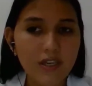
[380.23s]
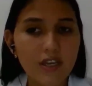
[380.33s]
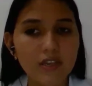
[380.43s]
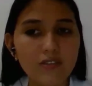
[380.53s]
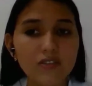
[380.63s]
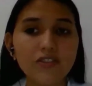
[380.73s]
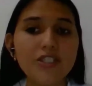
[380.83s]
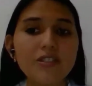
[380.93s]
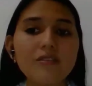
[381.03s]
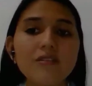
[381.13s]
and
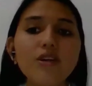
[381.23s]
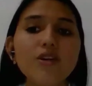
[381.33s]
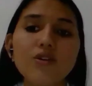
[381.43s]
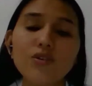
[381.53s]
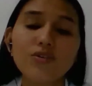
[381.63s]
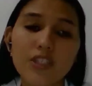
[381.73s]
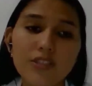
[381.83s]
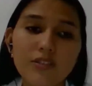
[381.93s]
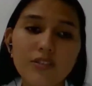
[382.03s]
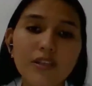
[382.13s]
disease-specific dietary
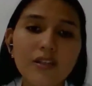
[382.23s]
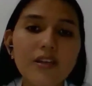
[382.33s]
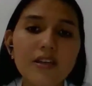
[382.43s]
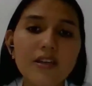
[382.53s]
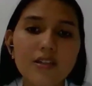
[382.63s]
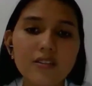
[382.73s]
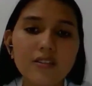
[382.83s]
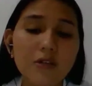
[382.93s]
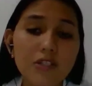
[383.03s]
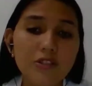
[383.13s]
range that are
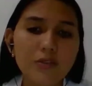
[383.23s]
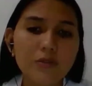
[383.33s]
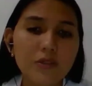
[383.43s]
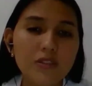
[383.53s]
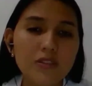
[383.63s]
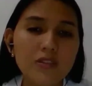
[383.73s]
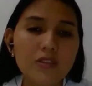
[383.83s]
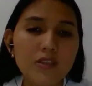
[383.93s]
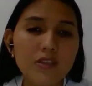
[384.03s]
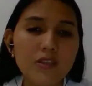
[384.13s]
patient-centered and
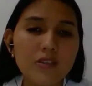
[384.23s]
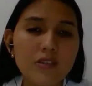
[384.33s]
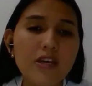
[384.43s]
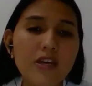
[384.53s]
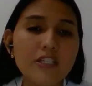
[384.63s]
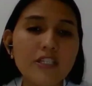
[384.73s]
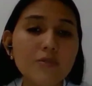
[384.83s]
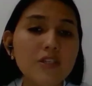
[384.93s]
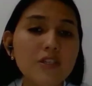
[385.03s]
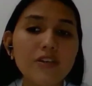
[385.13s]
cost-effective may help increase
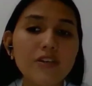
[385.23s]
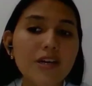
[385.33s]
longevity